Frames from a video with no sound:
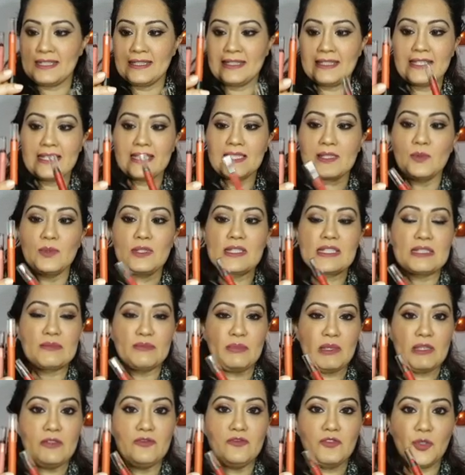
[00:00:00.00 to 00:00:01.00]
and this will
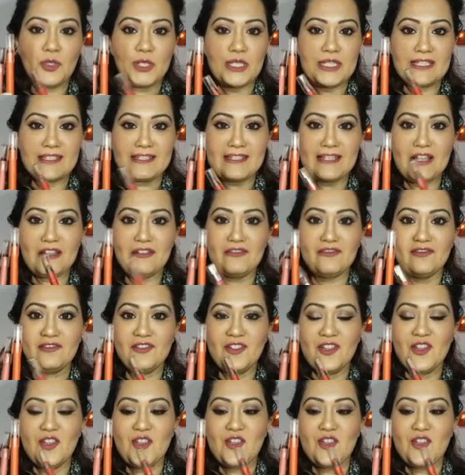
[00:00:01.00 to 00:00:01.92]
speak for itself.